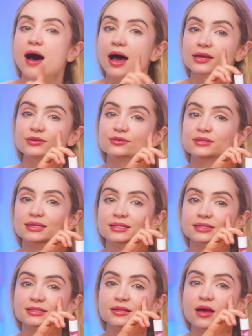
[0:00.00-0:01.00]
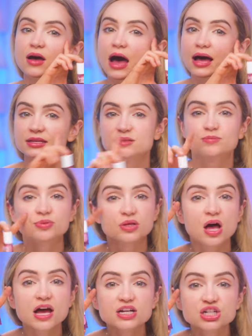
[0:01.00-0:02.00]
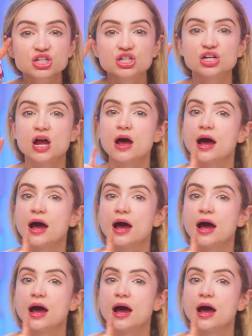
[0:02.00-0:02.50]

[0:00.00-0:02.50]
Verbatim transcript: I use this as blush.